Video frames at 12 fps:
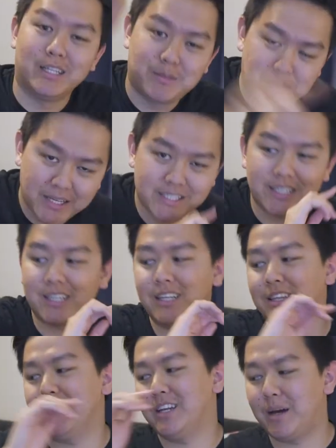it's
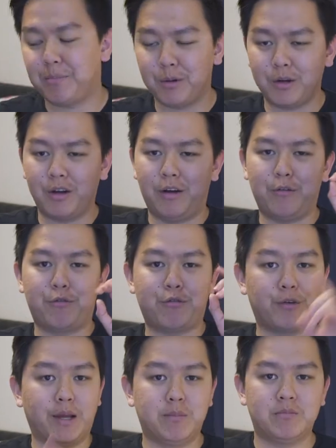basically the number of
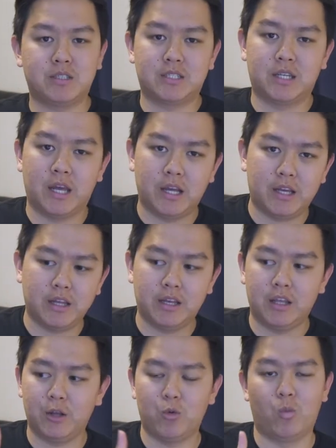frames
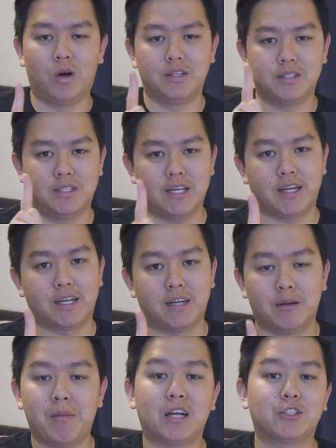taken in one
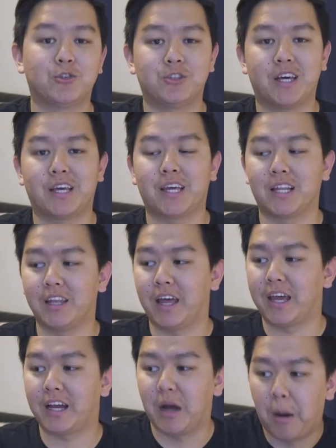second. Imagine you're taking
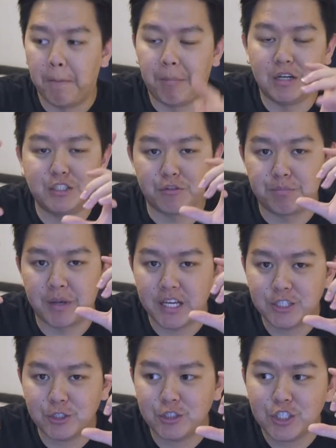like a bunch of
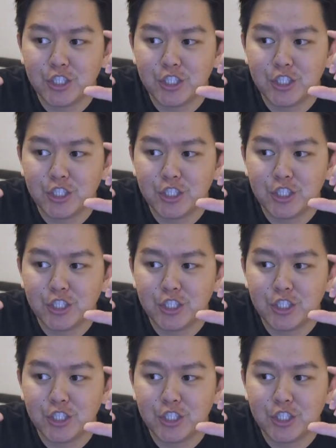pictures